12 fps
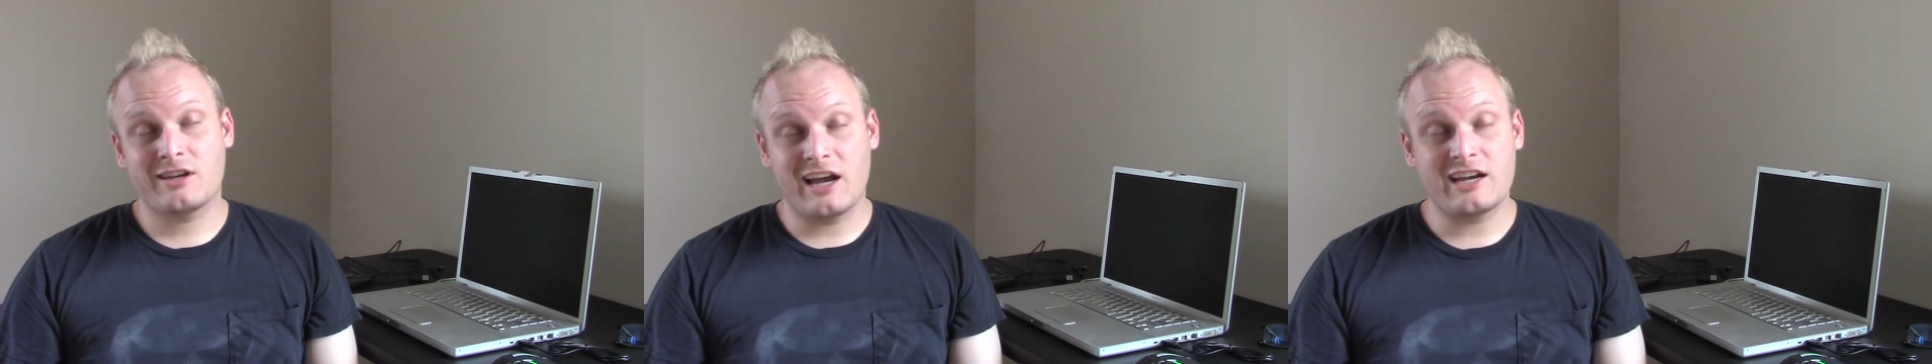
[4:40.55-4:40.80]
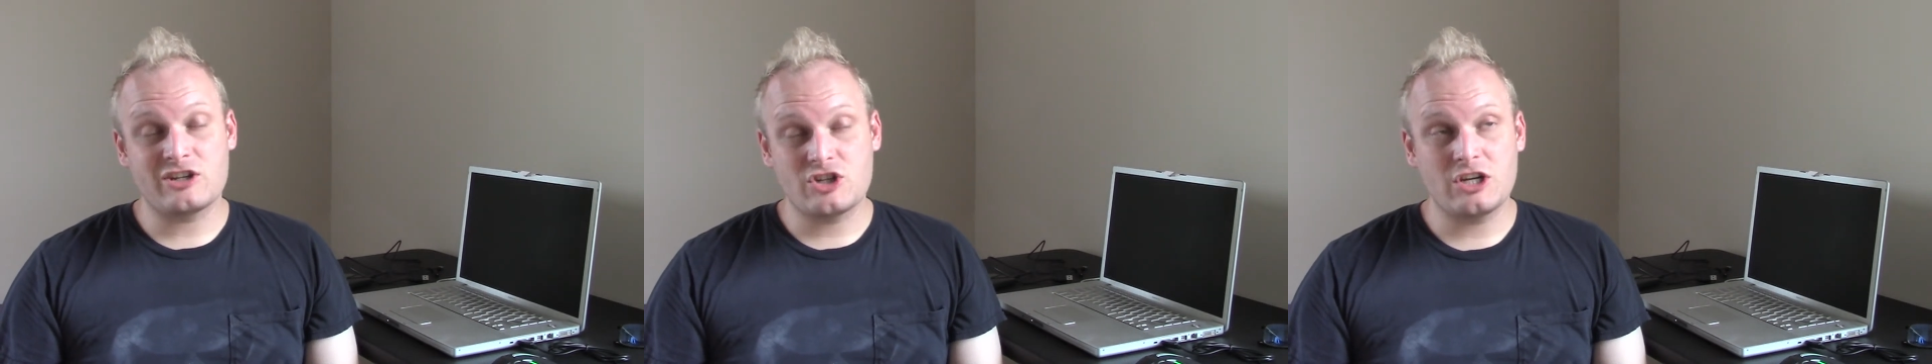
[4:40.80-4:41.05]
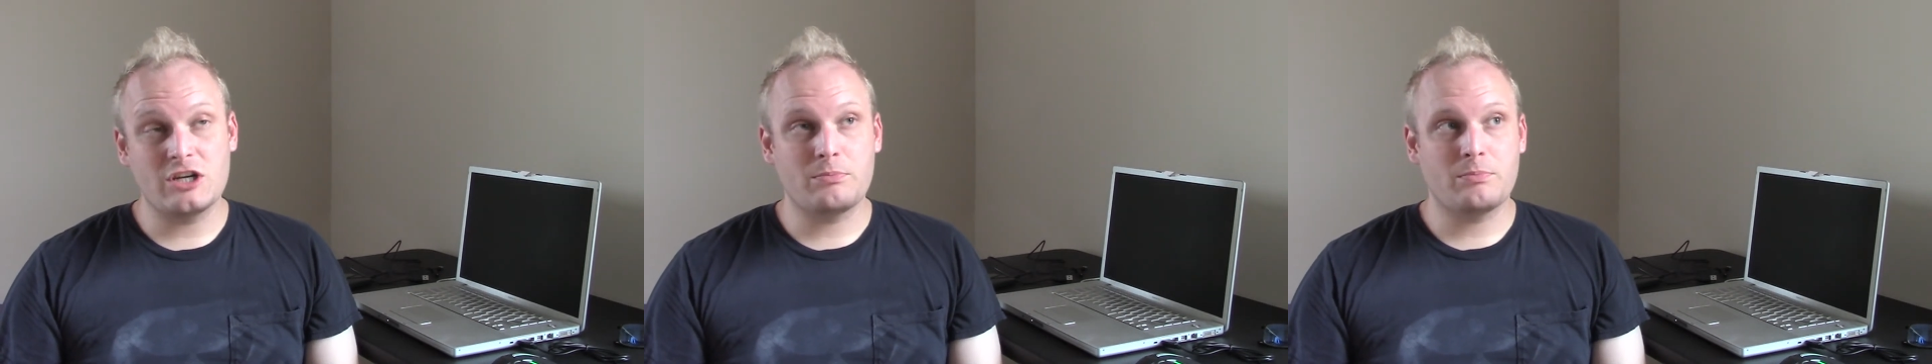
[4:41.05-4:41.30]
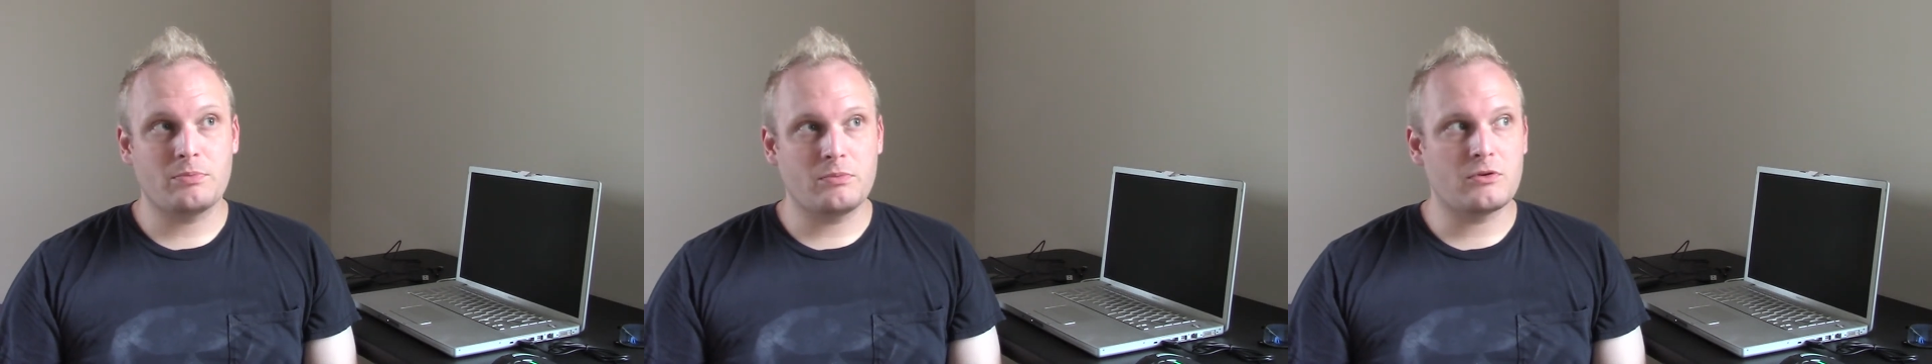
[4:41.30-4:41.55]
kind of
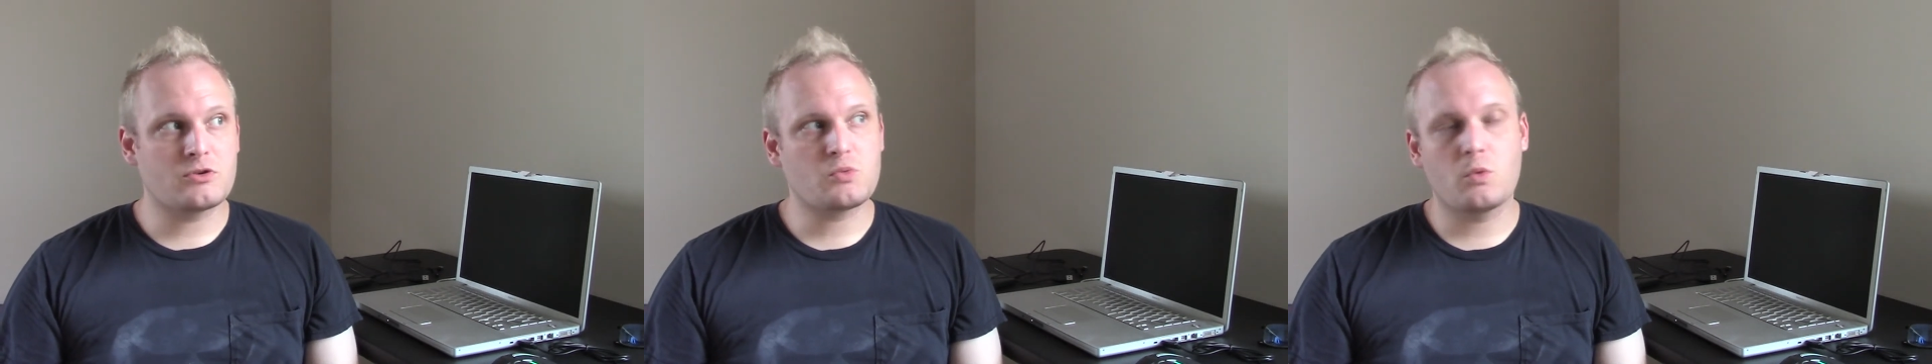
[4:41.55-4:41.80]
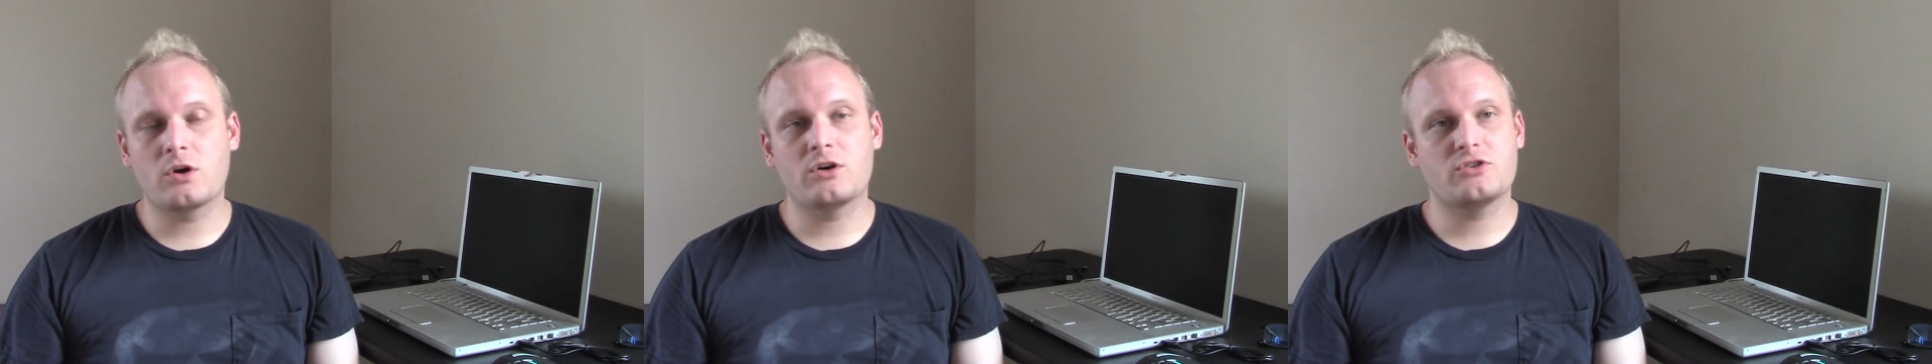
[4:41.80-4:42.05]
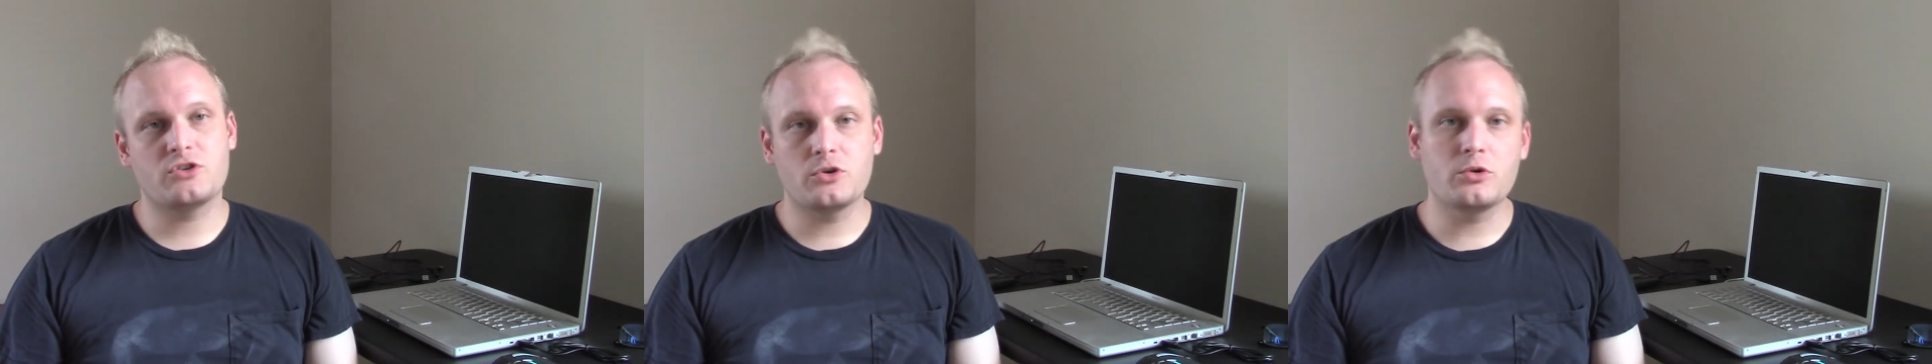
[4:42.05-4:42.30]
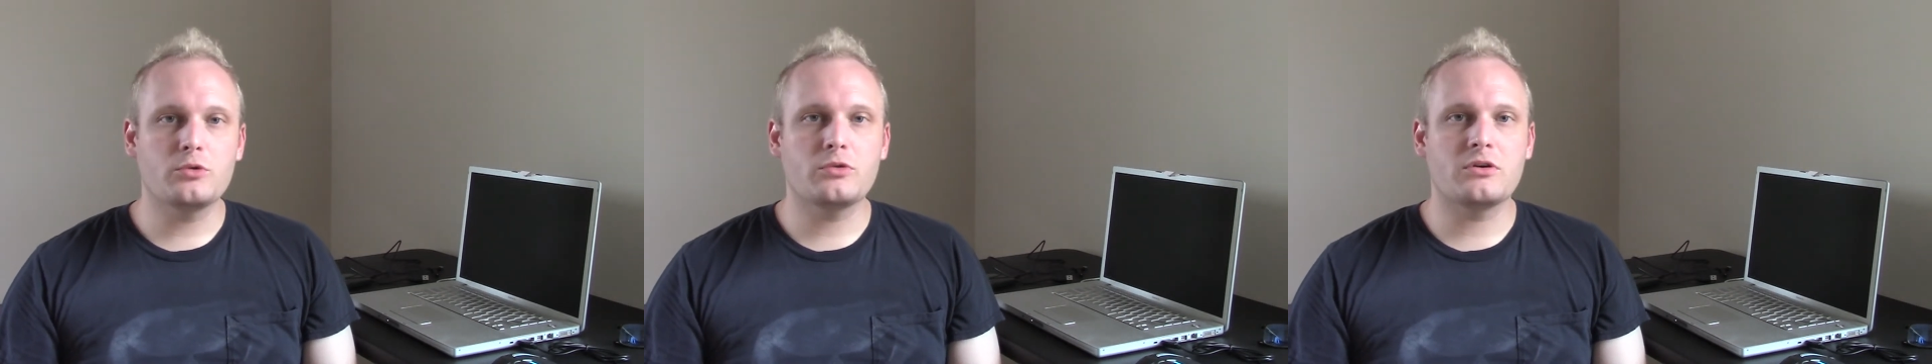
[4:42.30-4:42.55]
cheap. There's one or
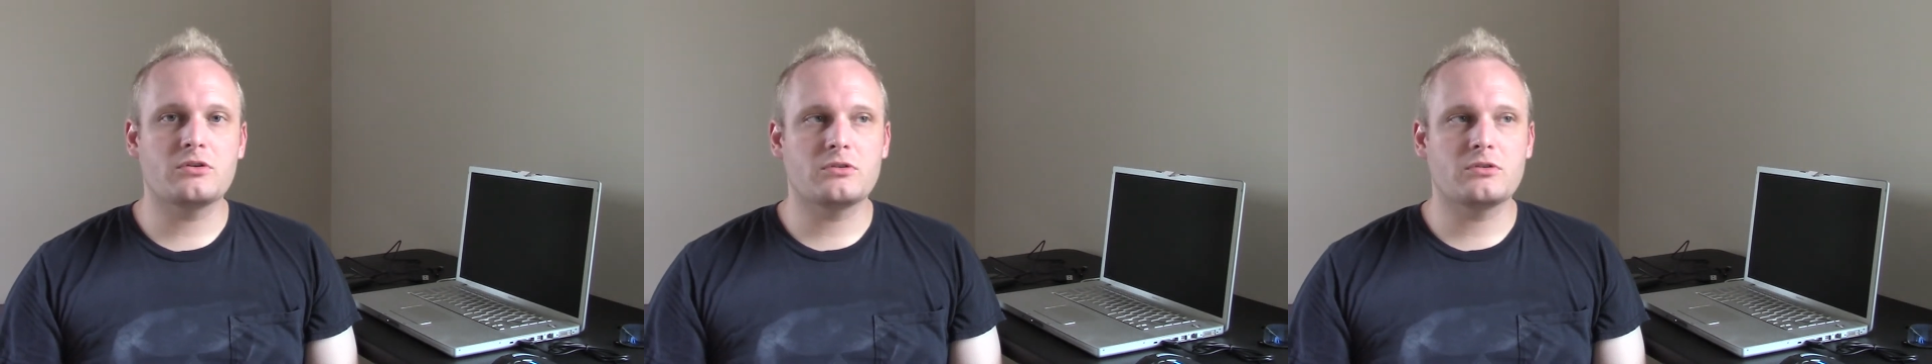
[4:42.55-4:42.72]
two.